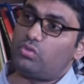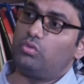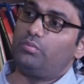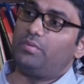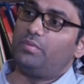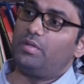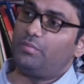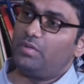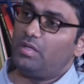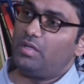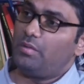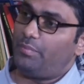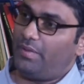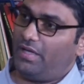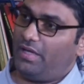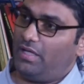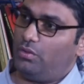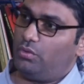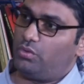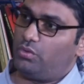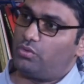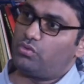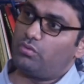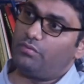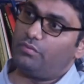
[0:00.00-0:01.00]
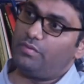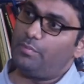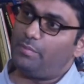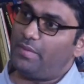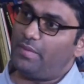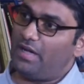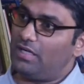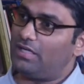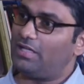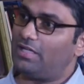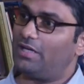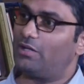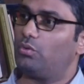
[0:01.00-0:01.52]
zoomable payloads. So we
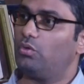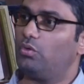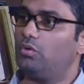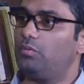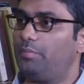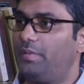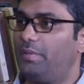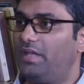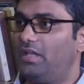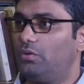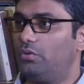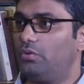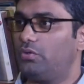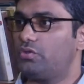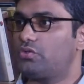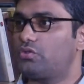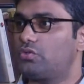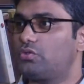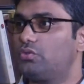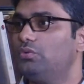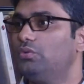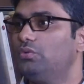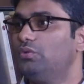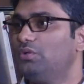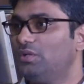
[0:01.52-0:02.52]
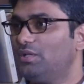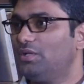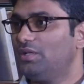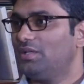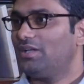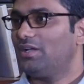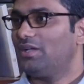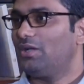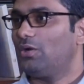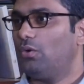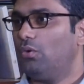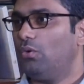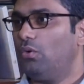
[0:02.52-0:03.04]
built our own payloads to
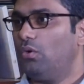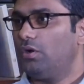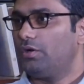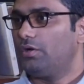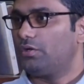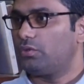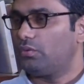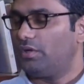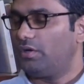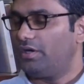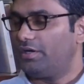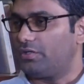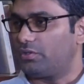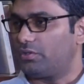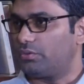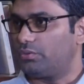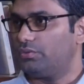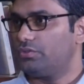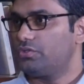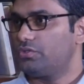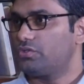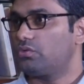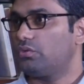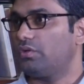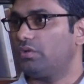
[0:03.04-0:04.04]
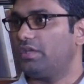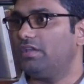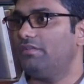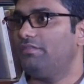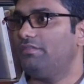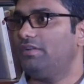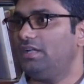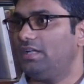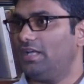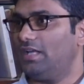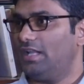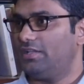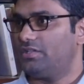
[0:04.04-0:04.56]
go onto our drones to give
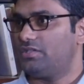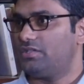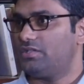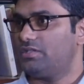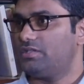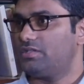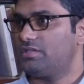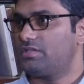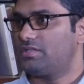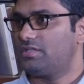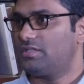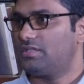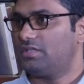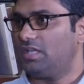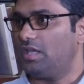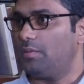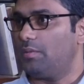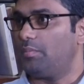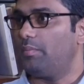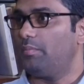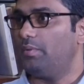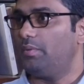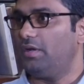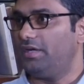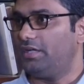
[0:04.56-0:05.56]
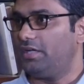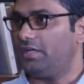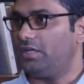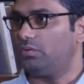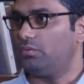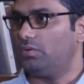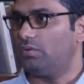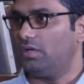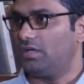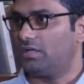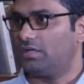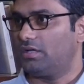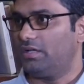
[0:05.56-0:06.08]
intelligence capability to
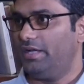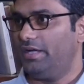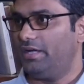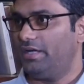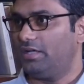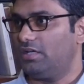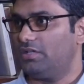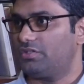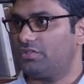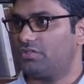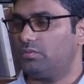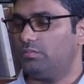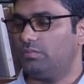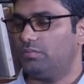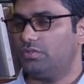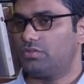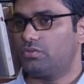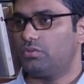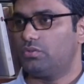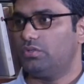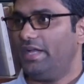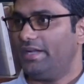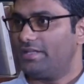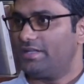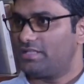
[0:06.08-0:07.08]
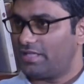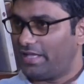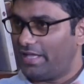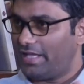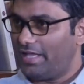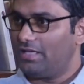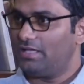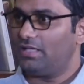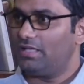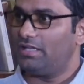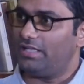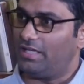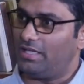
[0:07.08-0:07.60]
our end customers. So that's
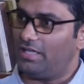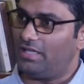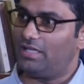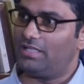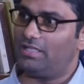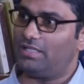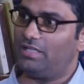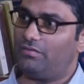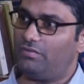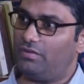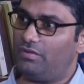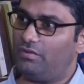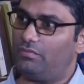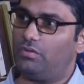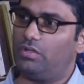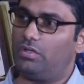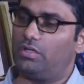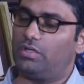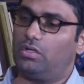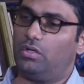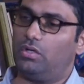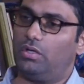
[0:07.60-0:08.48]
again an area that we've worked